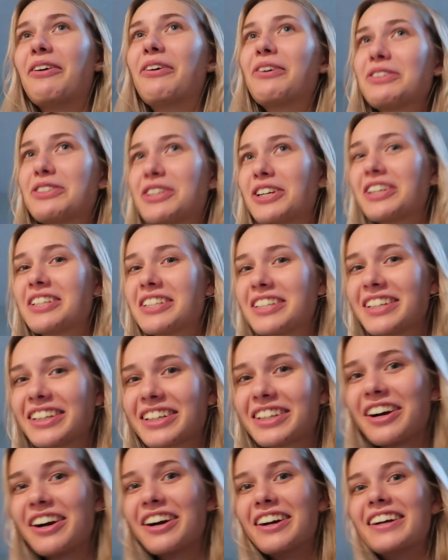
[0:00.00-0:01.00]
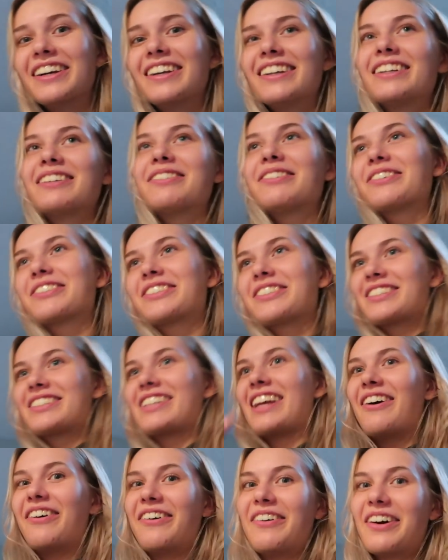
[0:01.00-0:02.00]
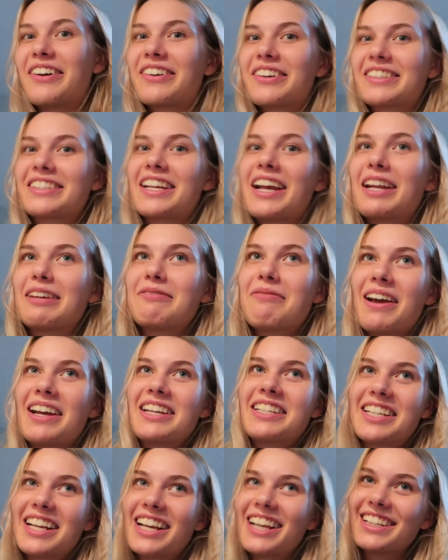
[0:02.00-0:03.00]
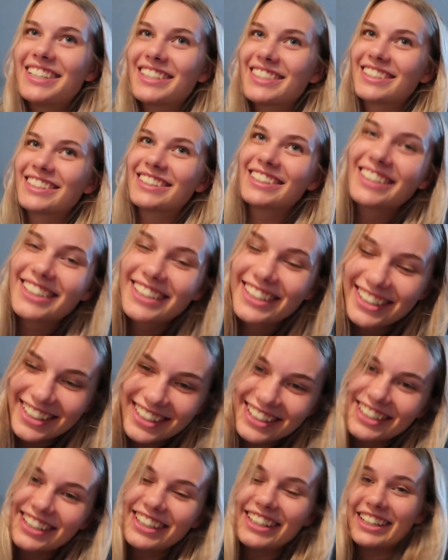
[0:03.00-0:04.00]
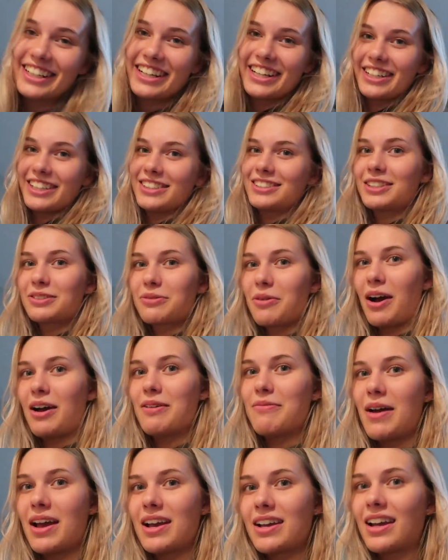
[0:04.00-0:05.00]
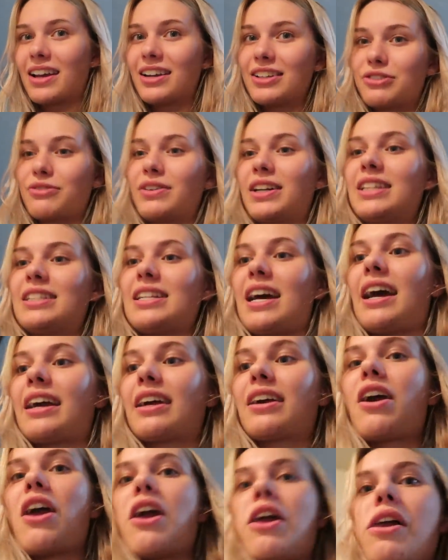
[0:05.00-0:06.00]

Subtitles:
Or just on a daily basis. This is what I make and it's really dank.